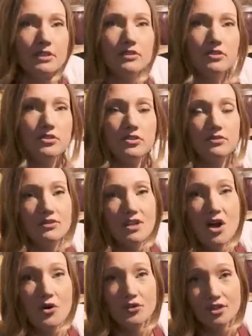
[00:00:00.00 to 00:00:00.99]
milk to
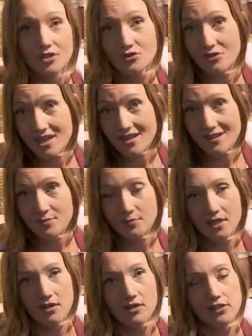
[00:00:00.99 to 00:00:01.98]
not only drink,
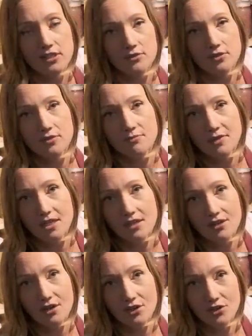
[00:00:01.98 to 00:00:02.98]
but also to
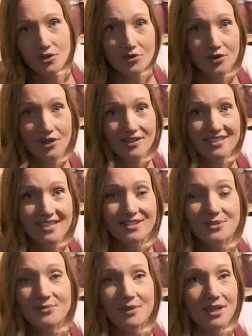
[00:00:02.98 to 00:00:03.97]
make our yogurt
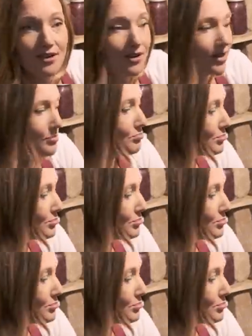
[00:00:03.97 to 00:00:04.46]
and to make our